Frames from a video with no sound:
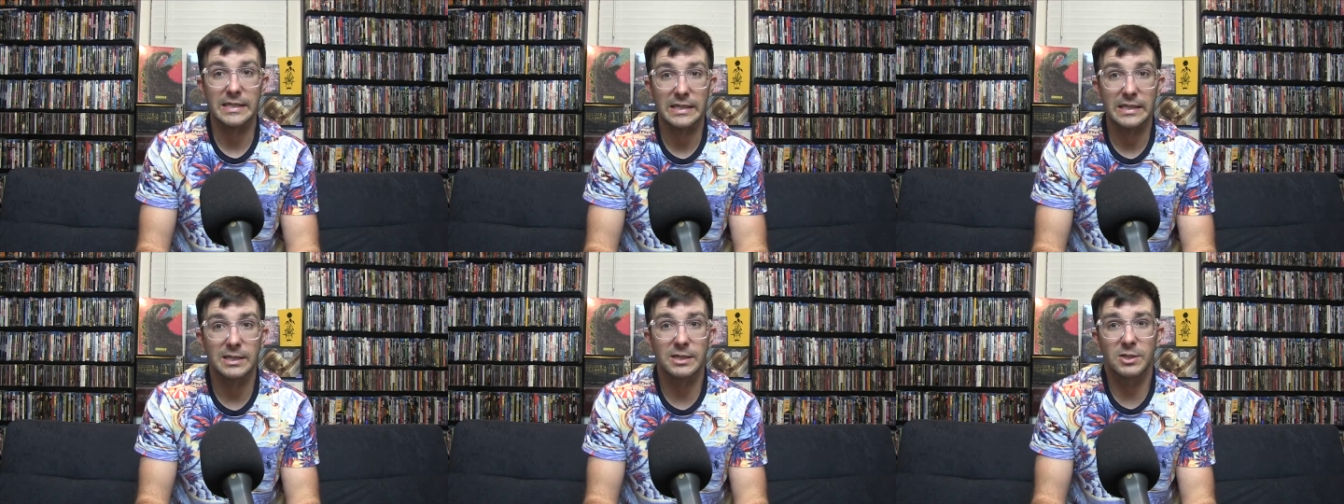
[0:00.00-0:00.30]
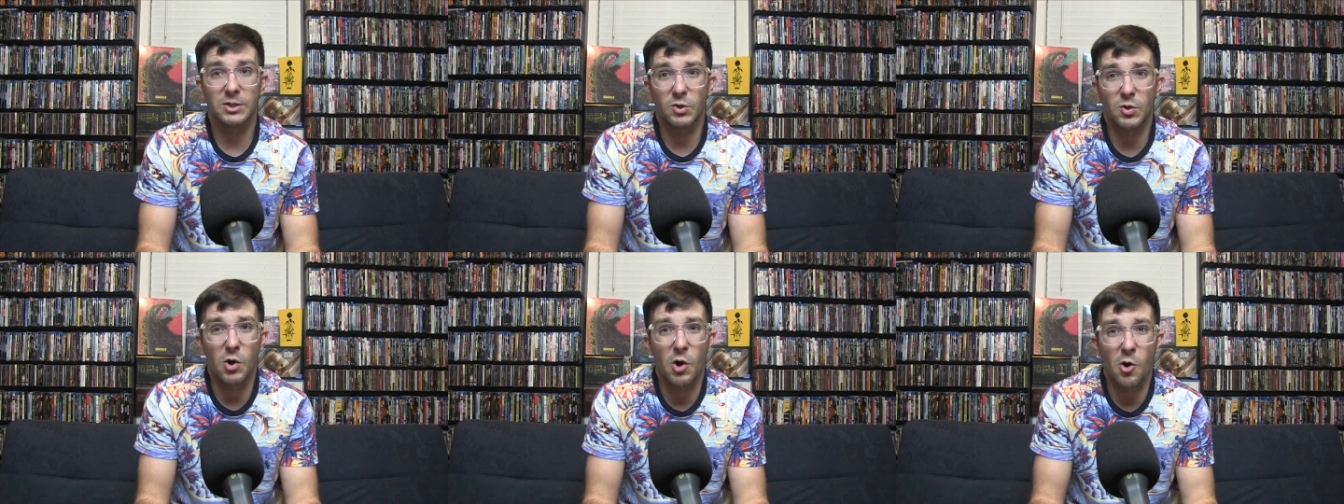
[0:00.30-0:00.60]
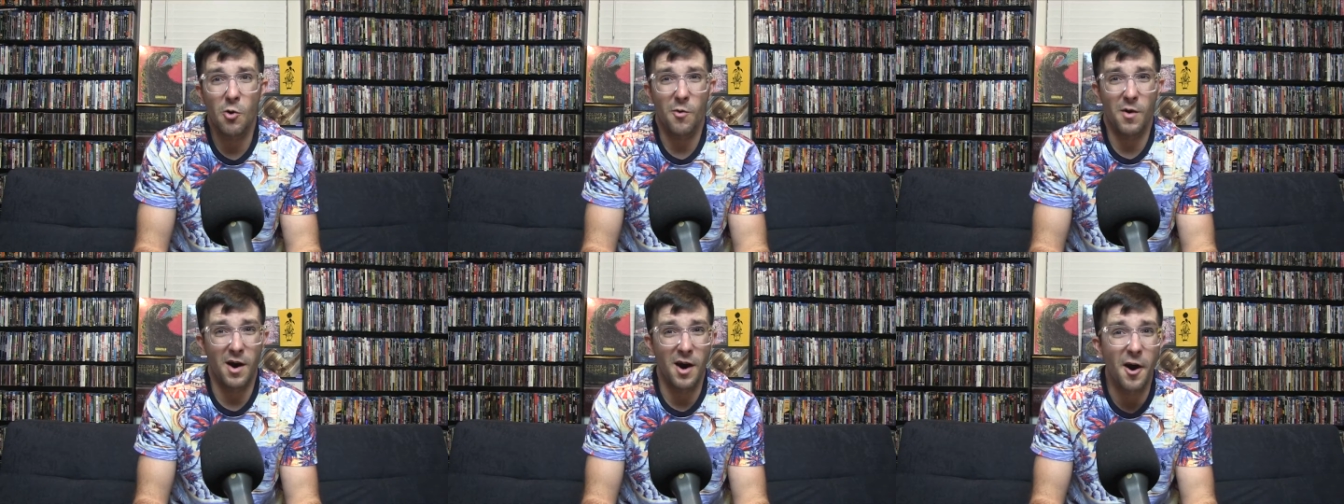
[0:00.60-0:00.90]
a little
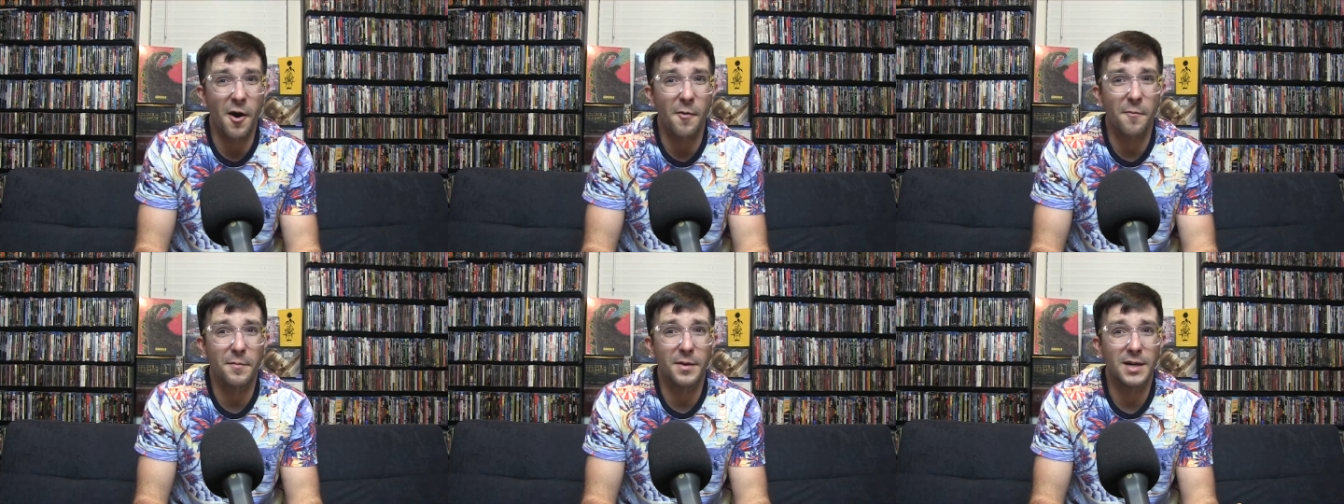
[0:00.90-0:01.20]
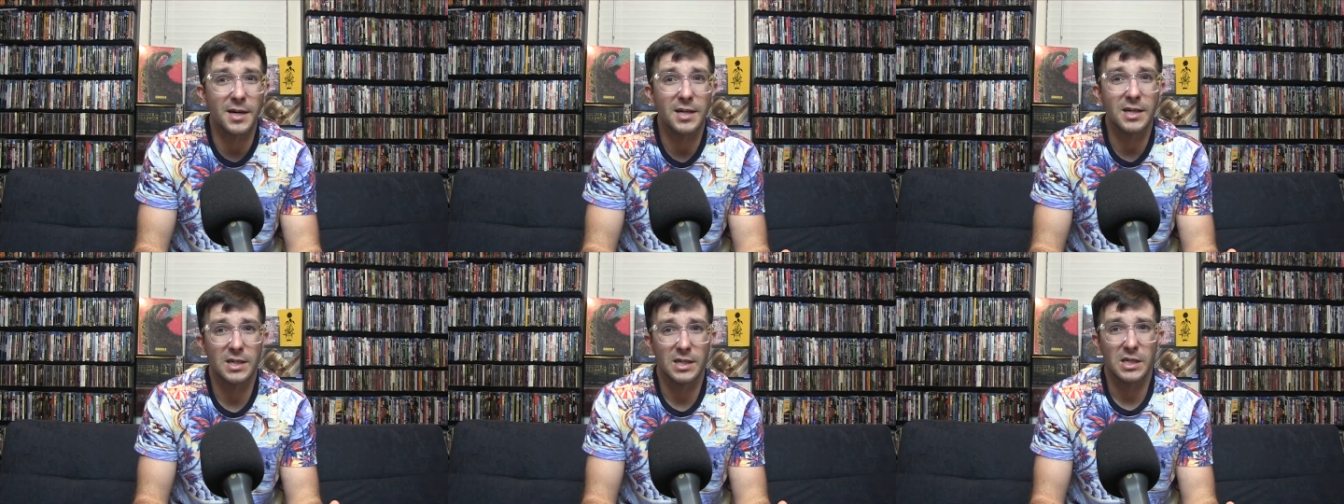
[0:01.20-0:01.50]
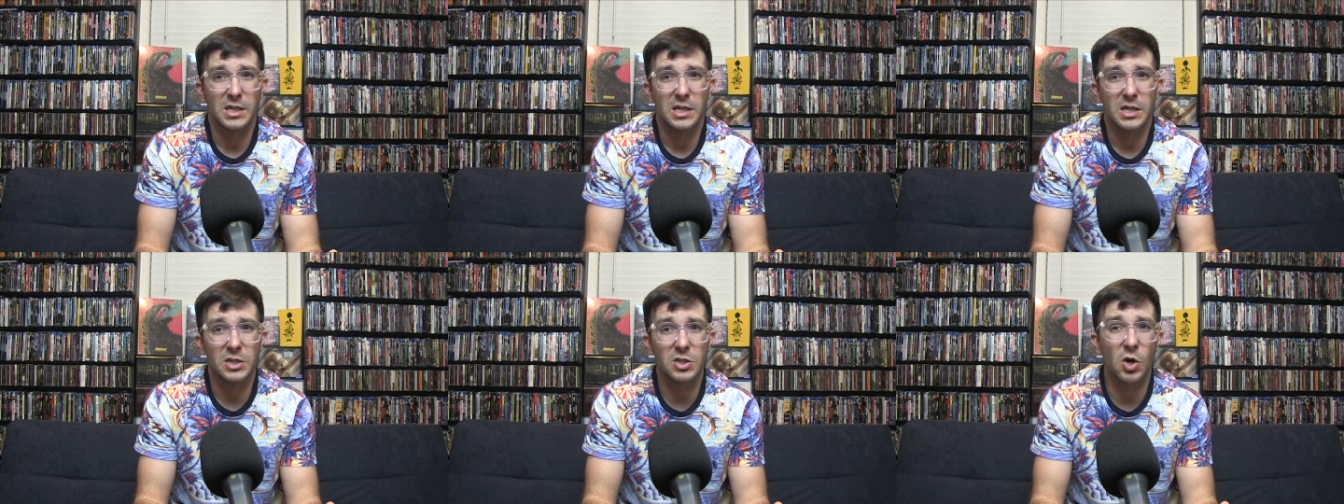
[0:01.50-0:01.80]
ho hum.
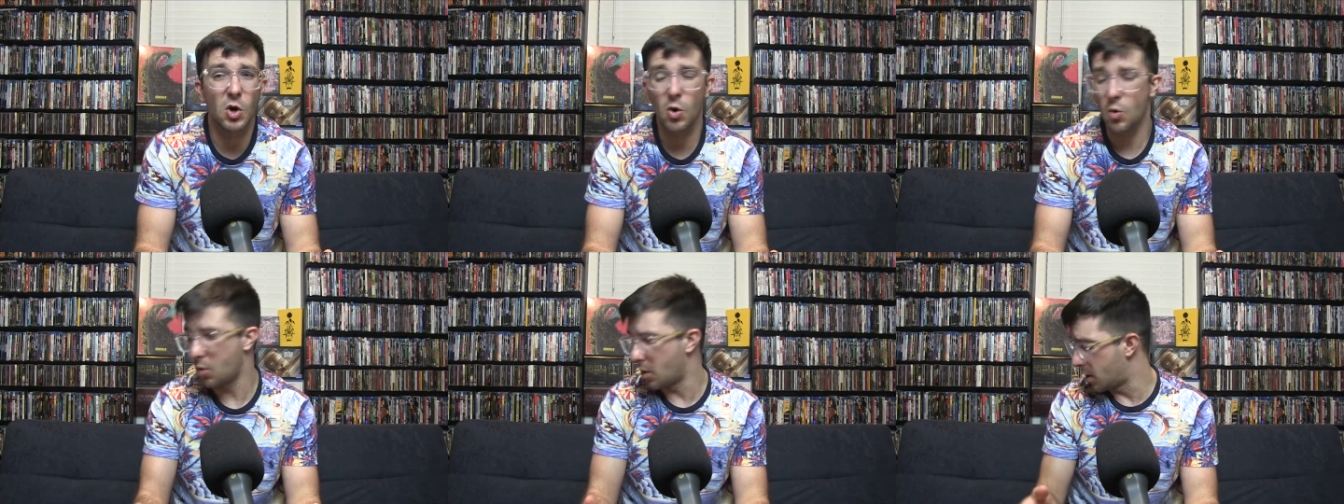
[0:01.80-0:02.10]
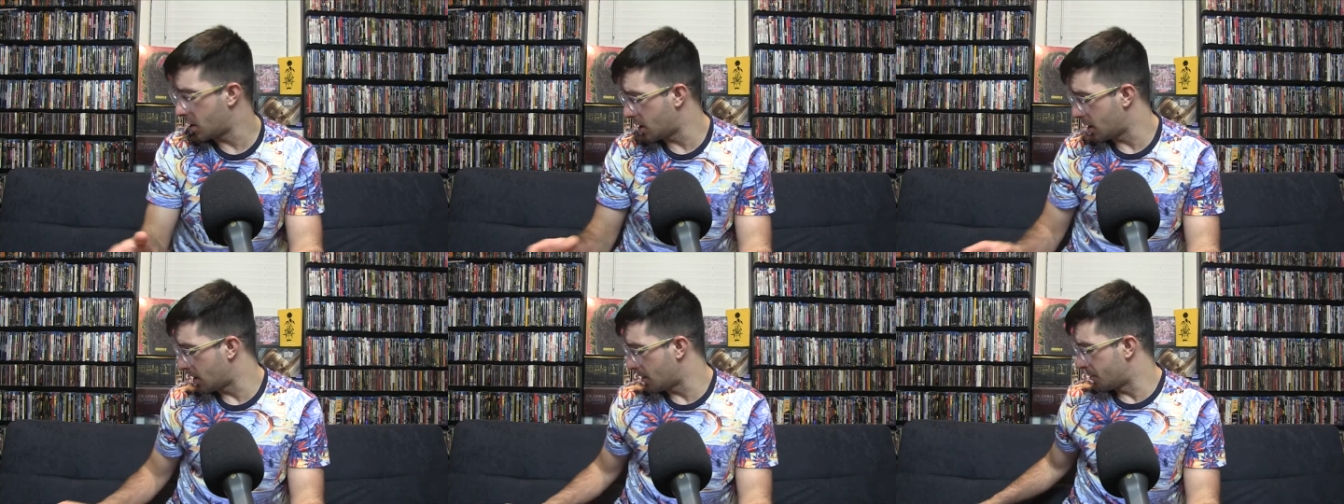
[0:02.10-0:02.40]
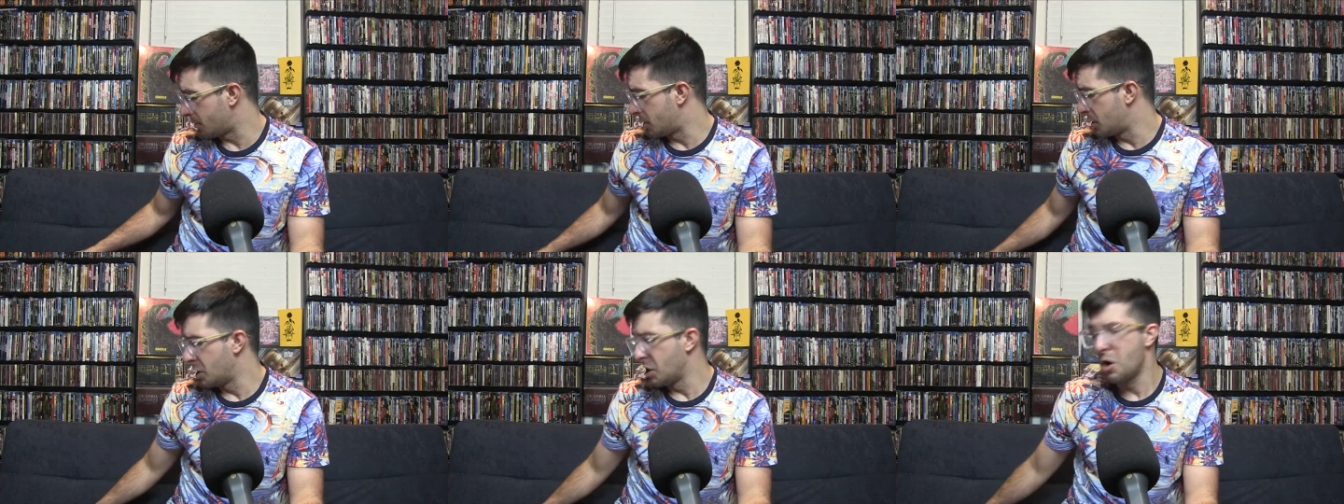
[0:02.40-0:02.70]
Is ho
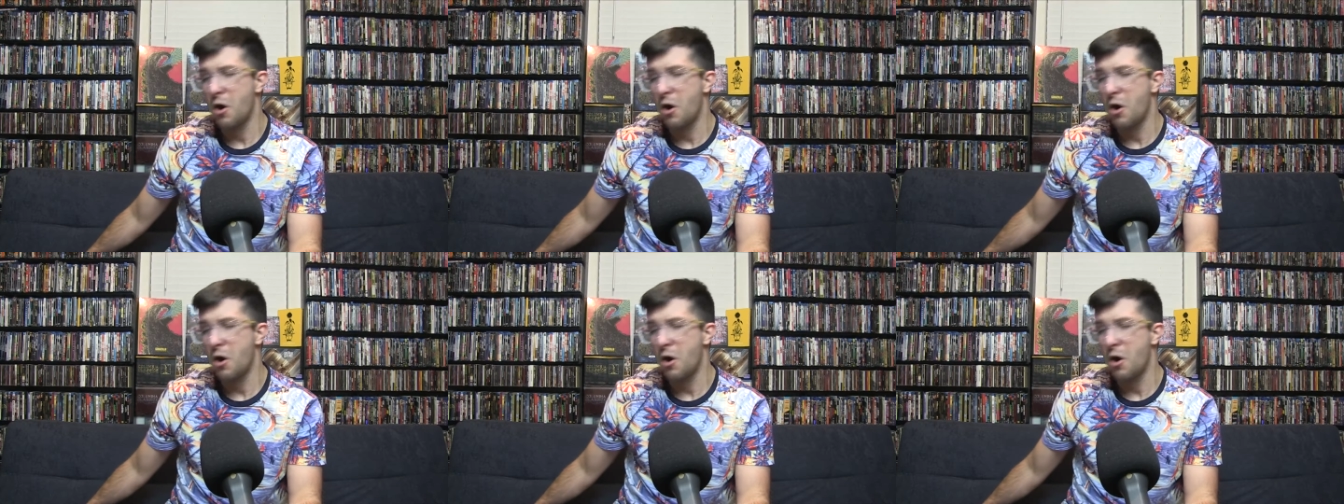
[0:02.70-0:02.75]
hum